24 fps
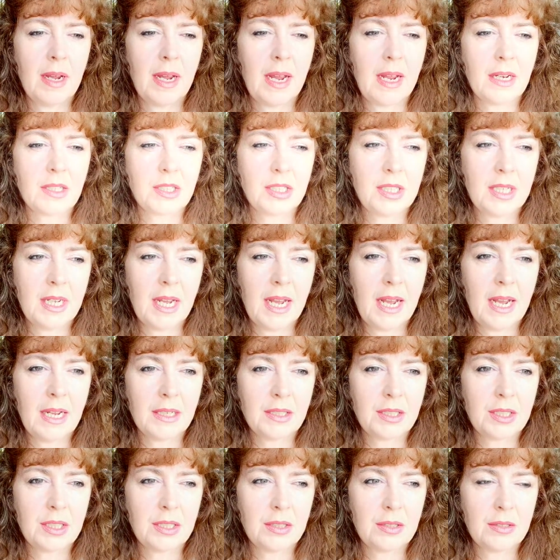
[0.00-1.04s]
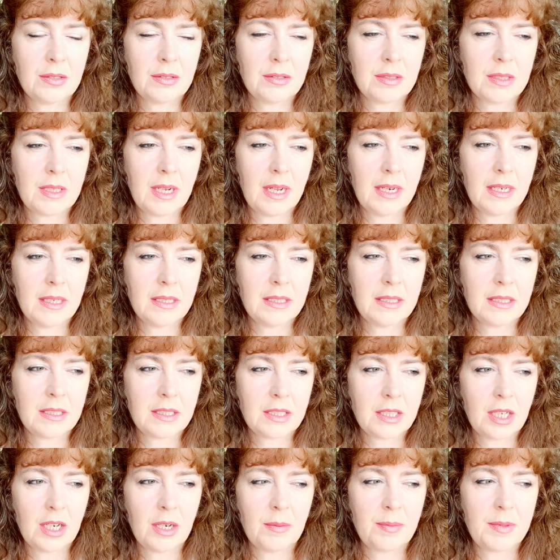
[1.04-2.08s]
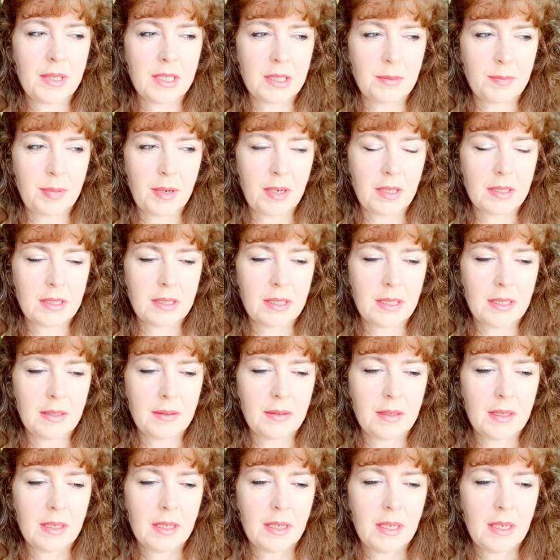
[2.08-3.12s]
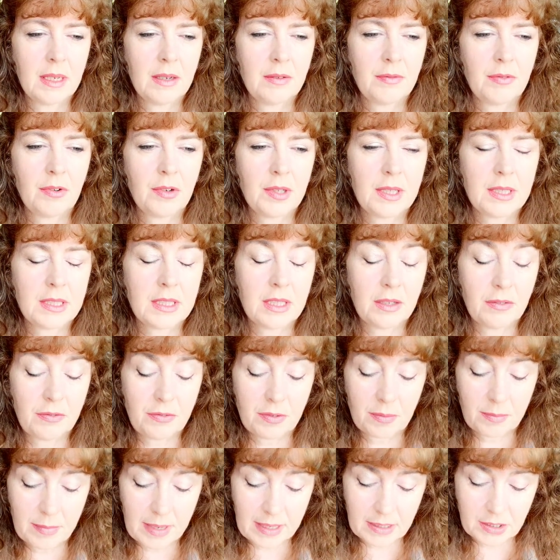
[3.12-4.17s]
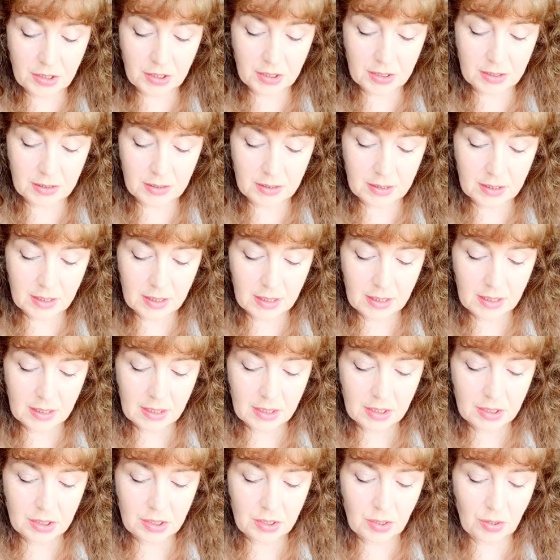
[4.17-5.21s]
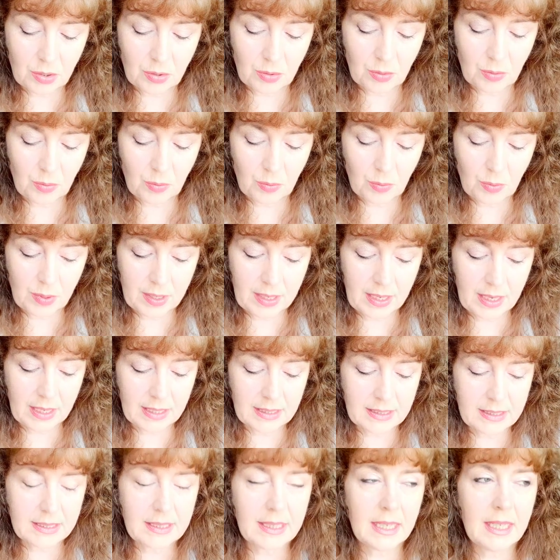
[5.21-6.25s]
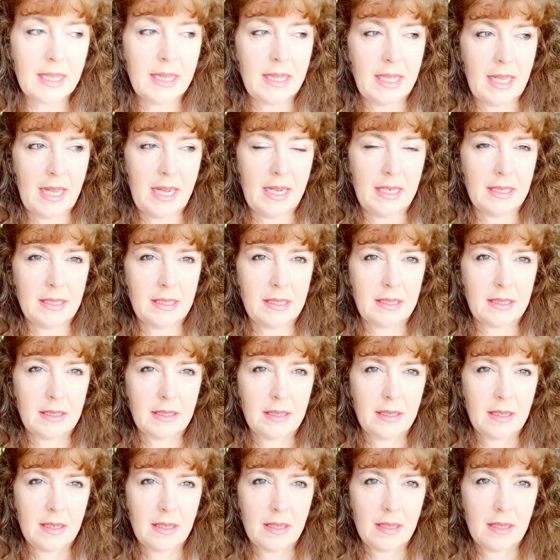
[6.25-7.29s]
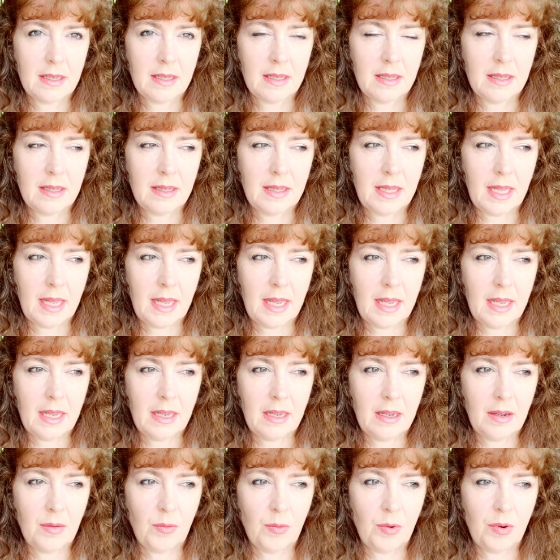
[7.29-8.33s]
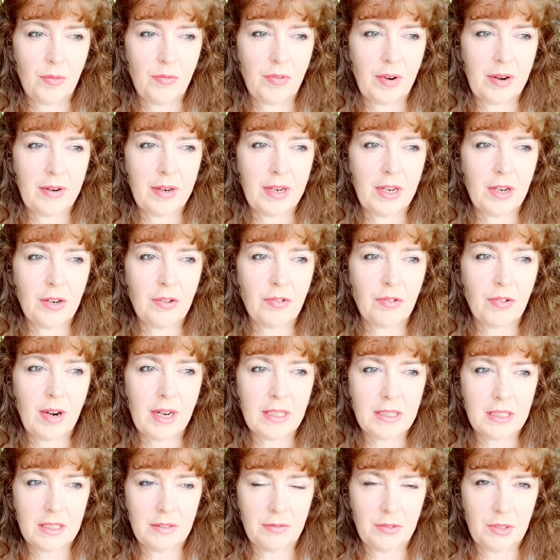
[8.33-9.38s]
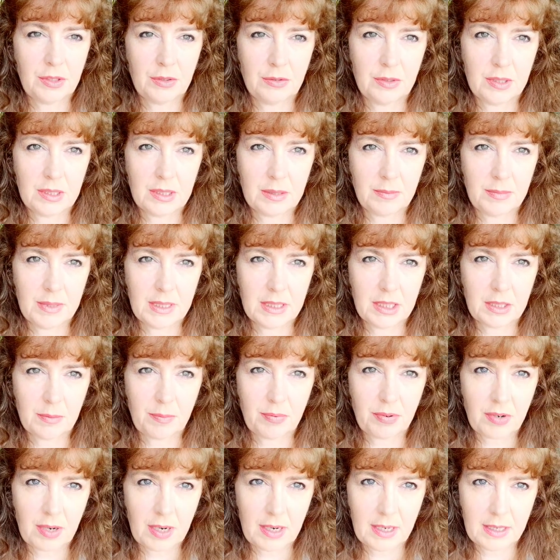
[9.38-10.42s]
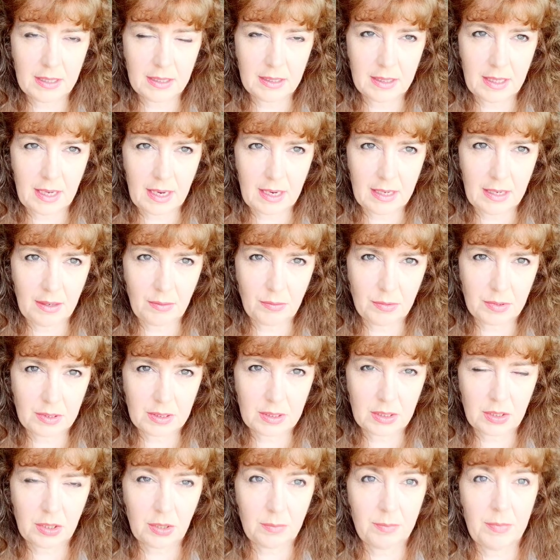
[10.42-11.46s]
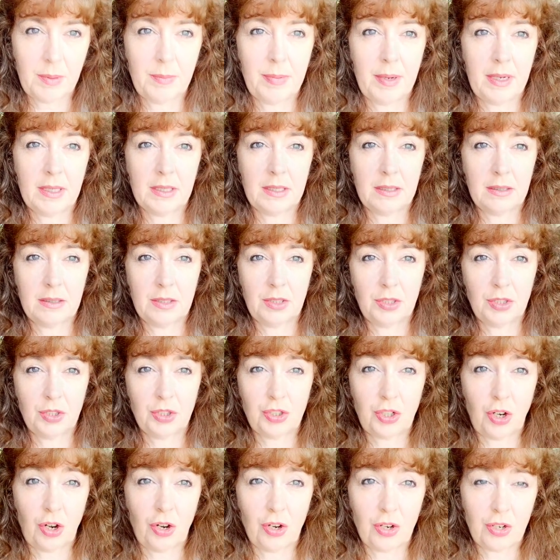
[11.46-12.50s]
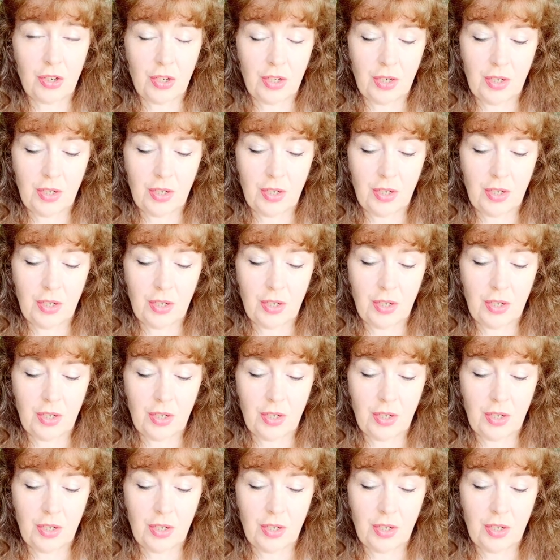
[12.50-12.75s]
actually had to kind of disturb this person for this information. So when I did that, they were very aggressive towards me, surprised, and it took me by shock.